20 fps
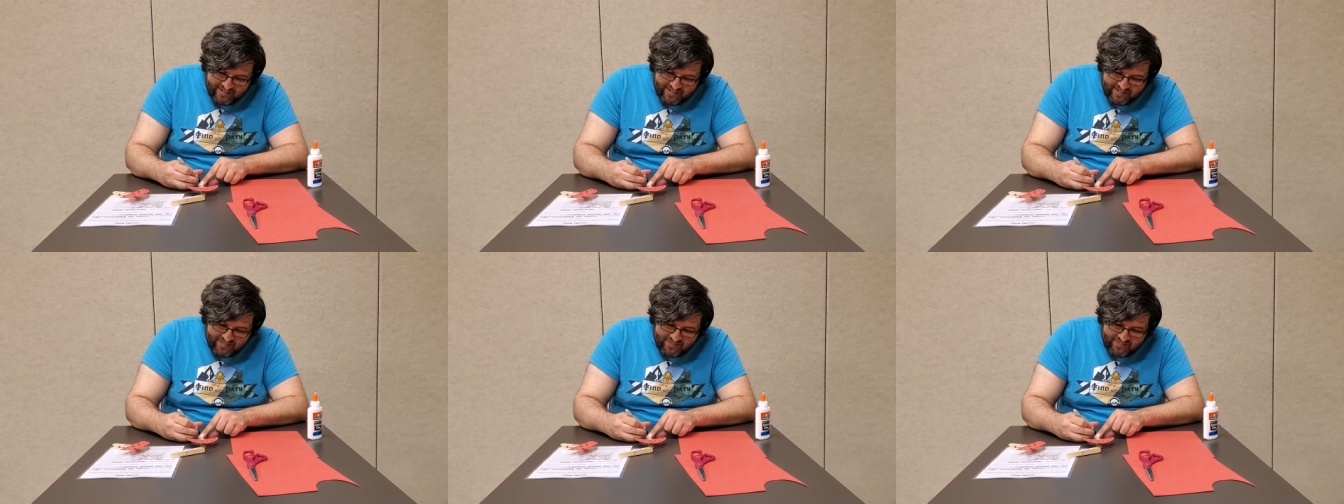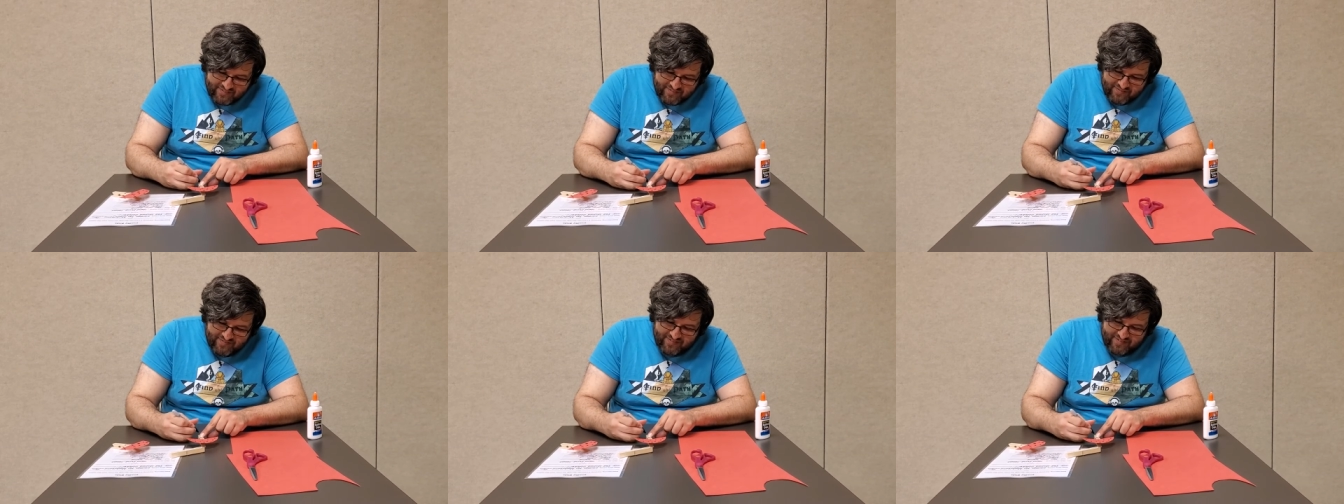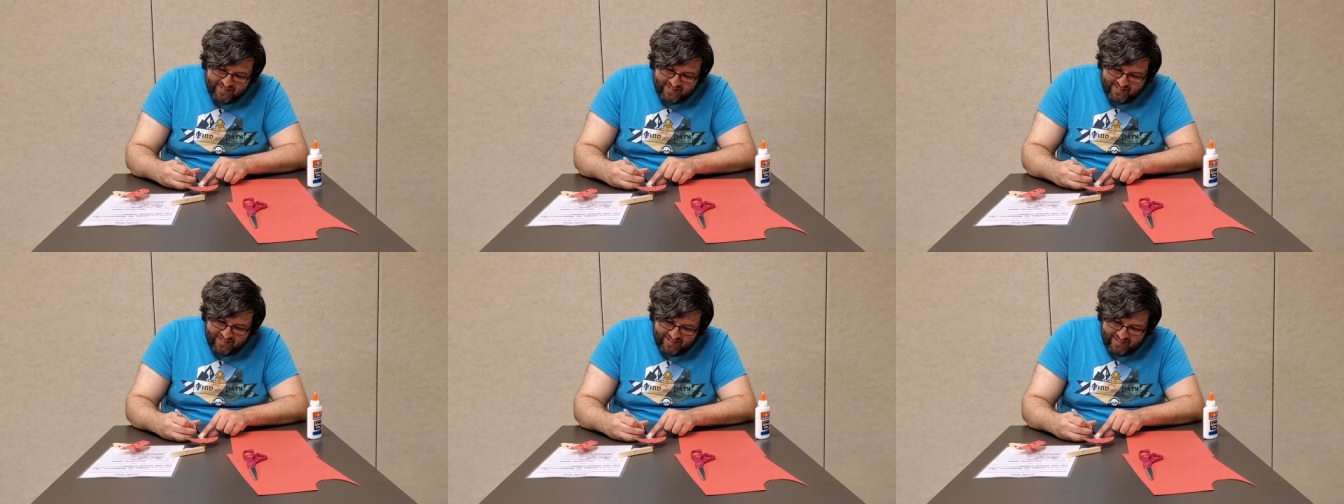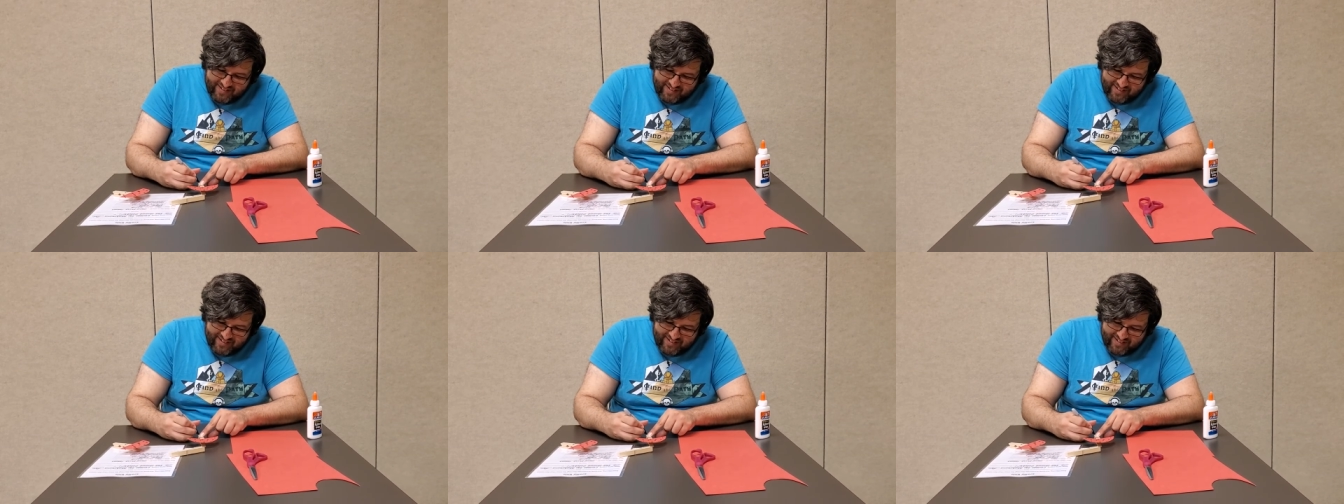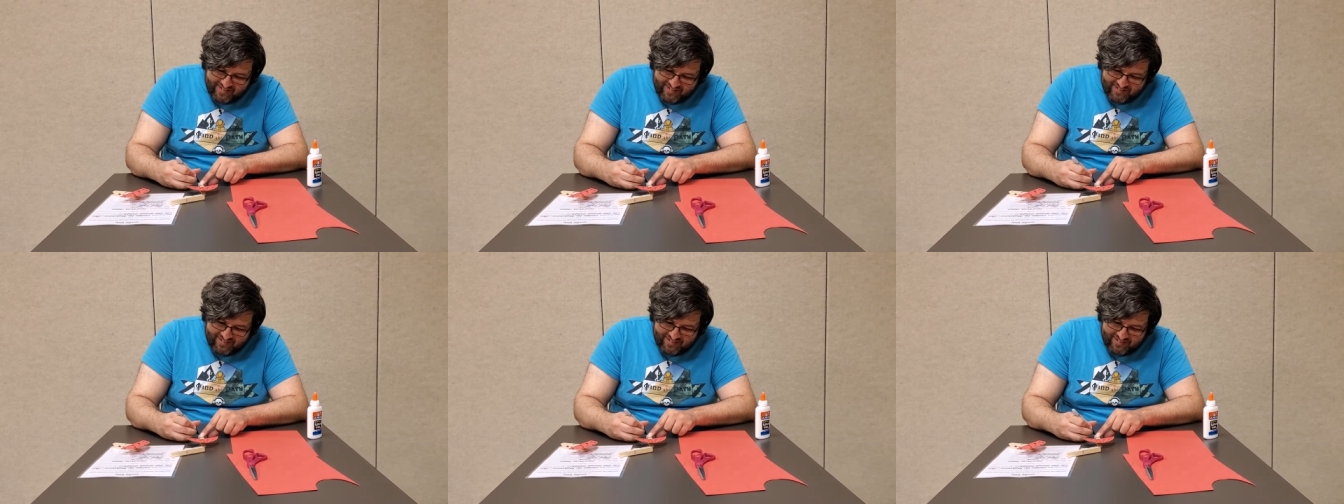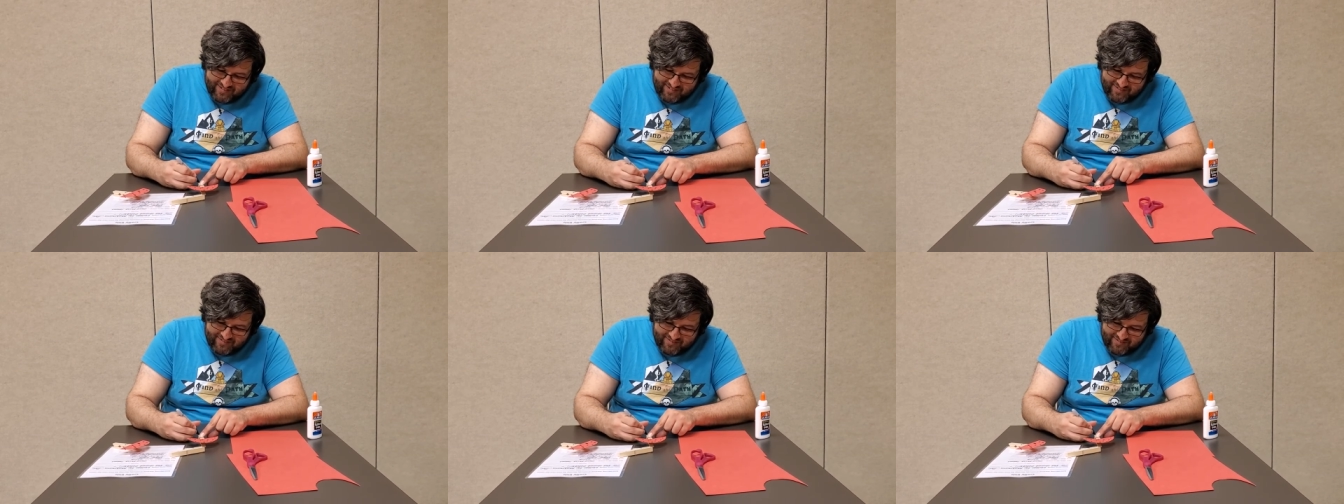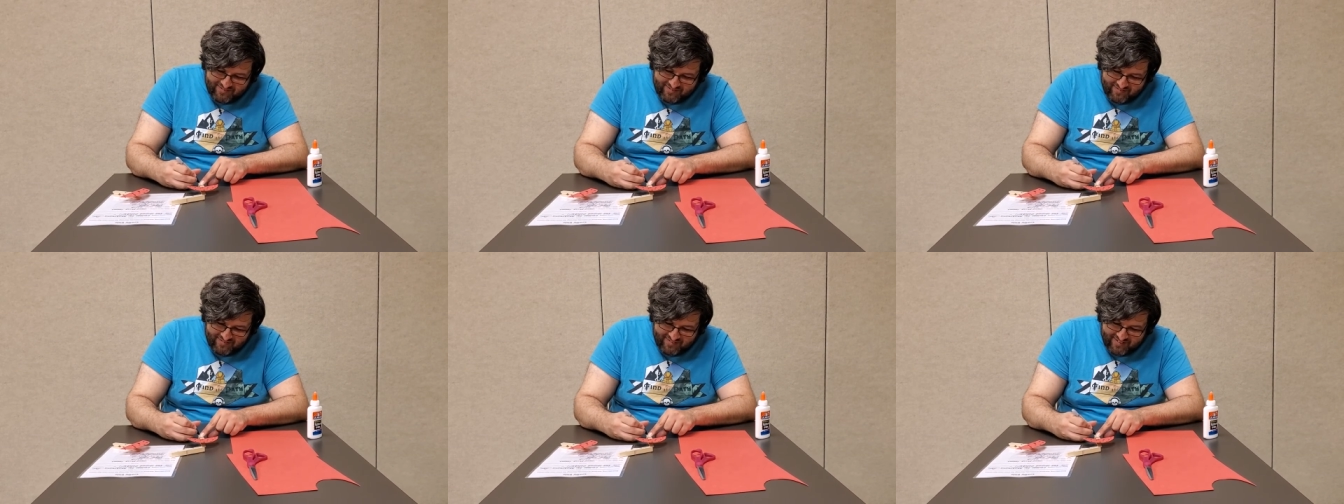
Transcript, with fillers: he's a cute one. Mm -hmm.